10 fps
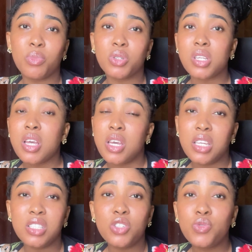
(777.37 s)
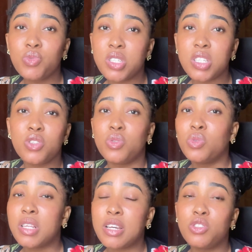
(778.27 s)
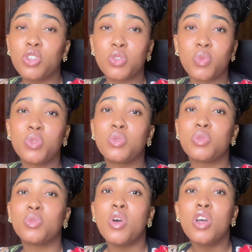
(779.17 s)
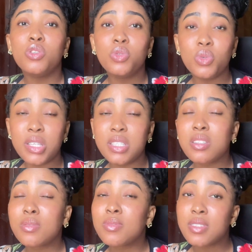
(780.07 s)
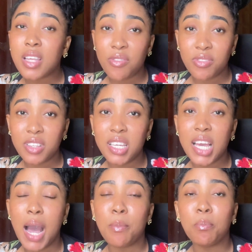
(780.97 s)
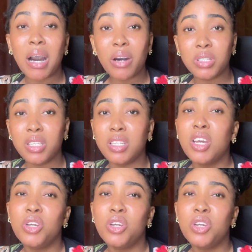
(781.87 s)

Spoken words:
But in this routine, you know that you just want to do it safely and mildly.